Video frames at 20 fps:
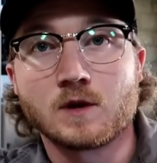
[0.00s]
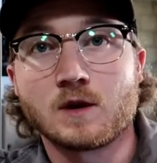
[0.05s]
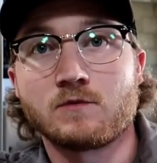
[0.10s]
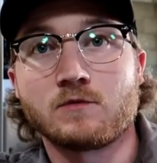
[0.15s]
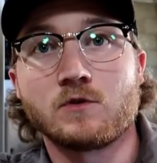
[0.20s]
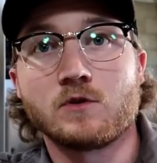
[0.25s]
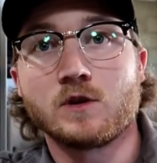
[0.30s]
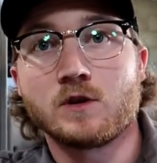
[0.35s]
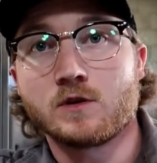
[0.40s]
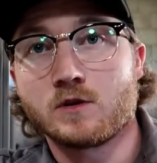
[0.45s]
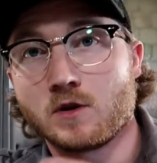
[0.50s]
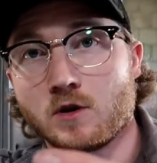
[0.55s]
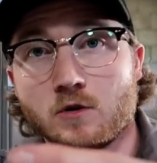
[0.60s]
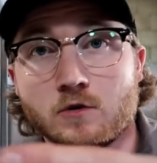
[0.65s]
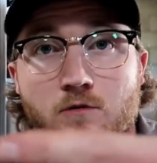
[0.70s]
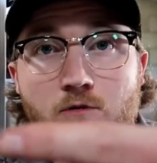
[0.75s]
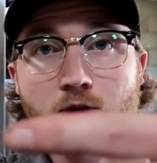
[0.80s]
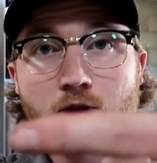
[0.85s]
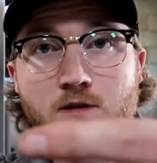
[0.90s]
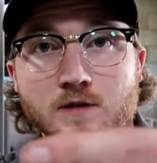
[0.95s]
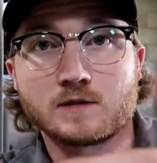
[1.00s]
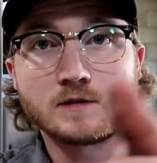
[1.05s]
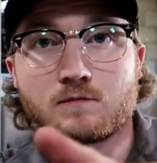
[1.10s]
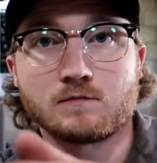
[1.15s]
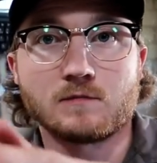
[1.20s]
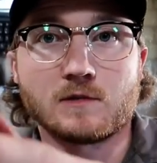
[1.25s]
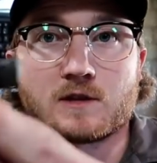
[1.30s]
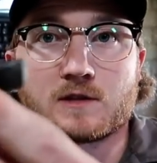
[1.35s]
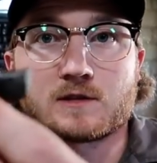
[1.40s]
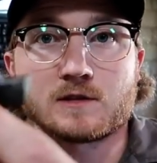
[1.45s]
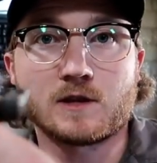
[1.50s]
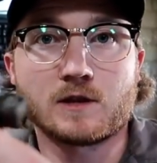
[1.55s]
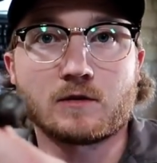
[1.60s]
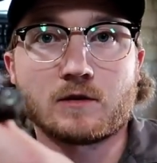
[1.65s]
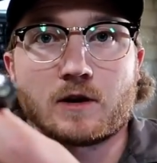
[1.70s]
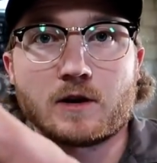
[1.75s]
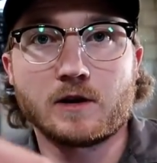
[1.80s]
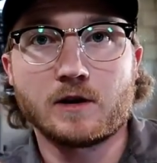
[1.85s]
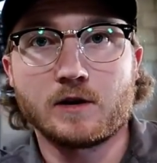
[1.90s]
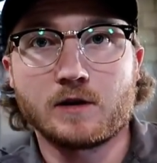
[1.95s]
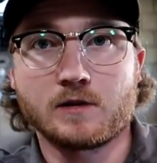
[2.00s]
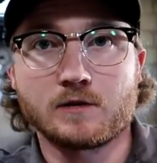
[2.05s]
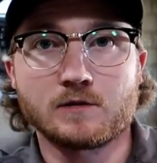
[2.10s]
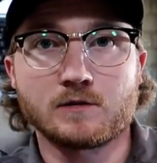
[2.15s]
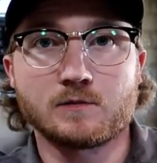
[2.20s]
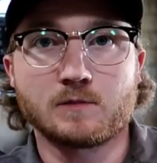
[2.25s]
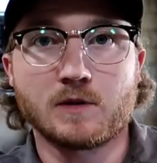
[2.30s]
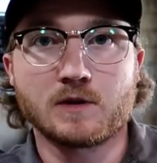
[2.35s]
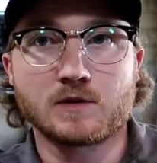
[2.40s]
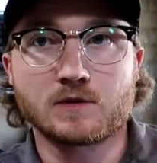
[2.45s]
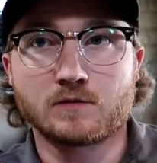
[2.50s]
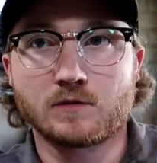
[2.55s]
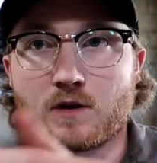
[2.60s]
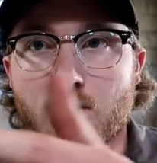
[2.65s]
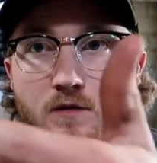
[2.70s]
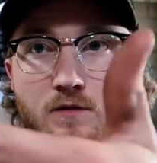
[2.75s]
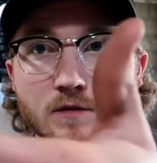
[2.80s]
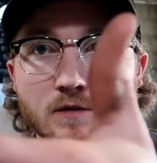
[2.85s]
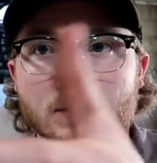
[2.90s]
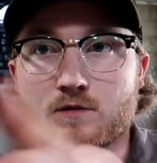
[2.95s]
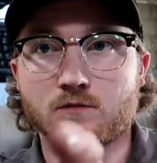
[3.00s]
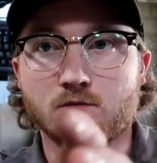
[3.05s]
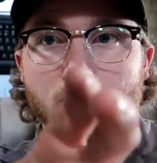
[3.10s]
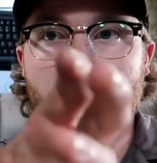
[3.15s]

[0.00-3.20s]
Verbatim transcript: if you didn't know, it's this thing right here. It spins around, it's